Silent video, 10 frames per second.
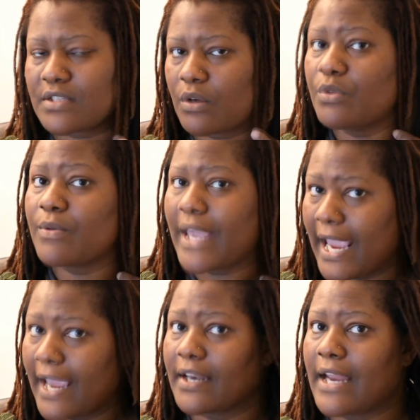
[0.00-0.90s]
So you
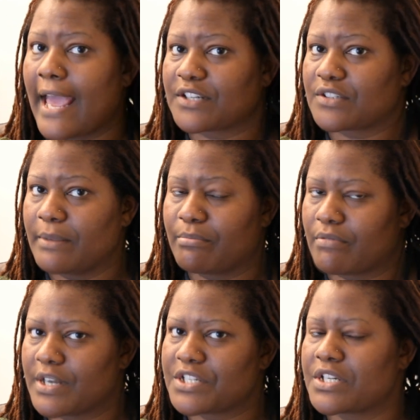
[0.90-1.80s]
can actually
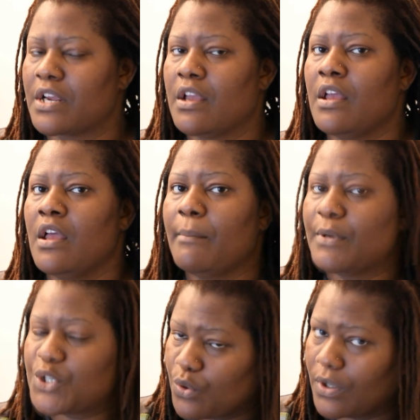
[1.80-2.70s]
brush
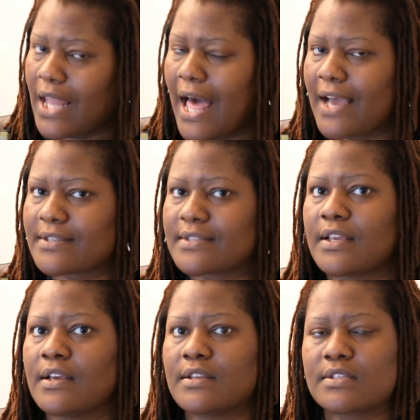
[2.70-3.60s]
mature locks.